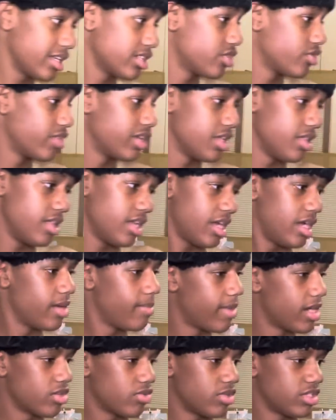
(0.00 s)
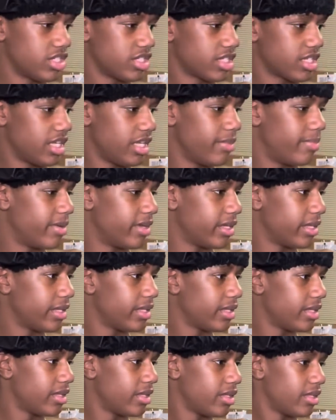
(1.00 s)
it's already there. I might as well just keep it.
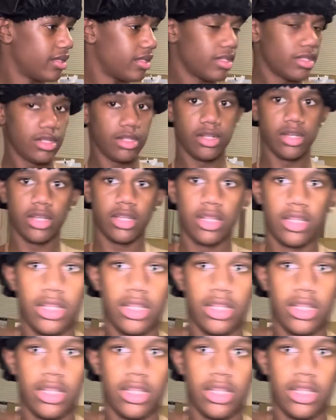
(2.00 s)
Look,